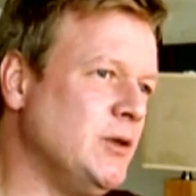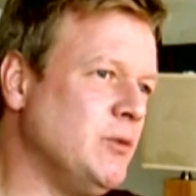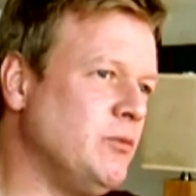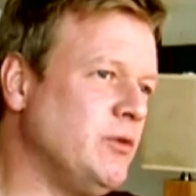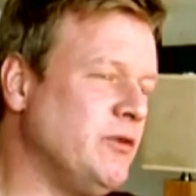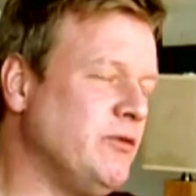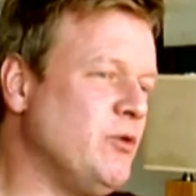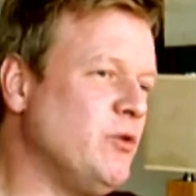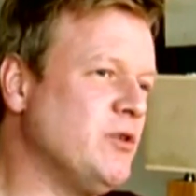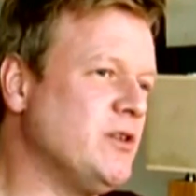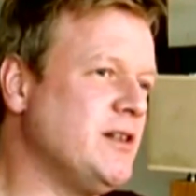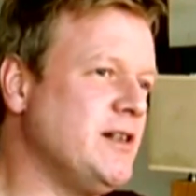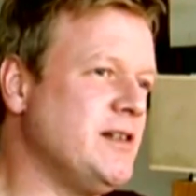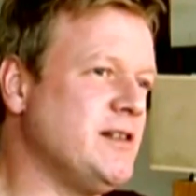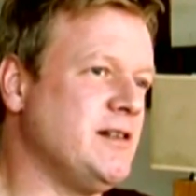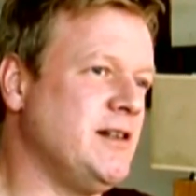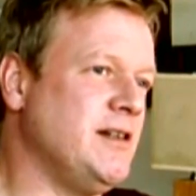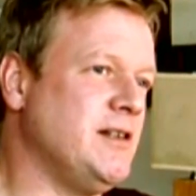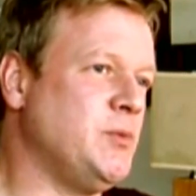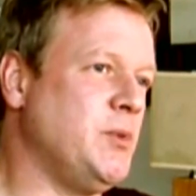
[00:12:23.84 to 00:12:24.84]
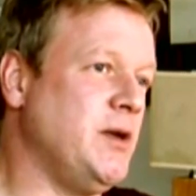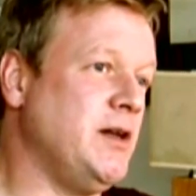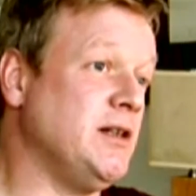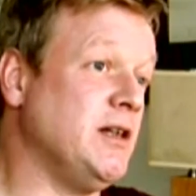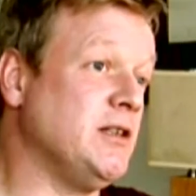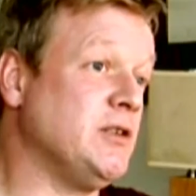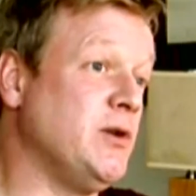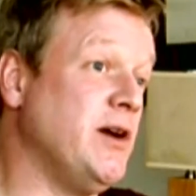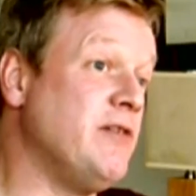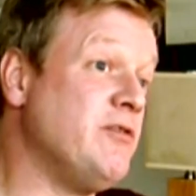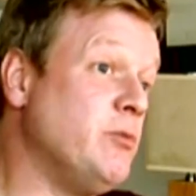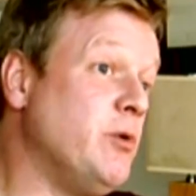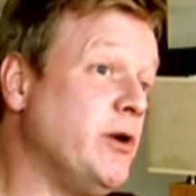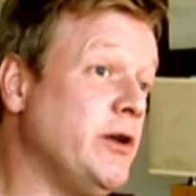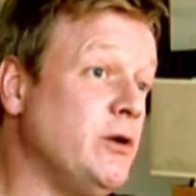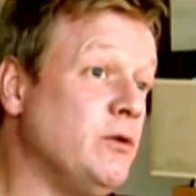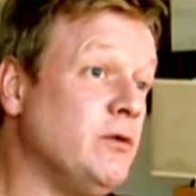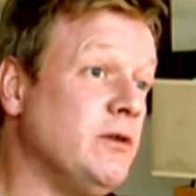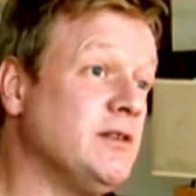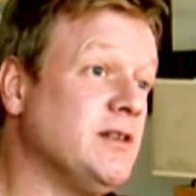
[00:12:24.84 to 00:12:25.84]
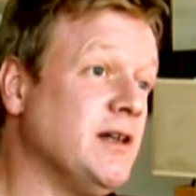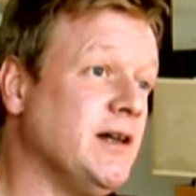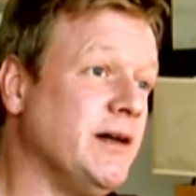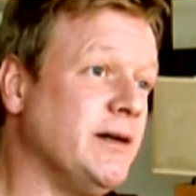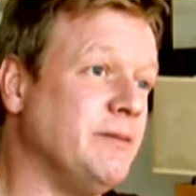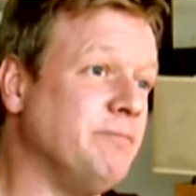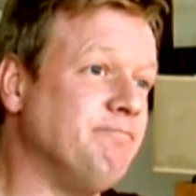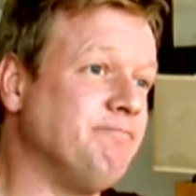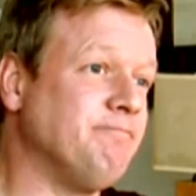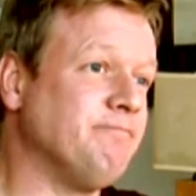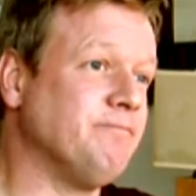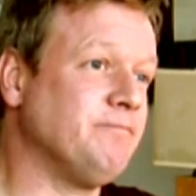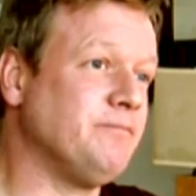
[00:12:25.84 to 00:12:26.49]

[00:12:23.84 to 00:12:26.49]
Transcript: But of course it isn't. It's being done to everybody all the time.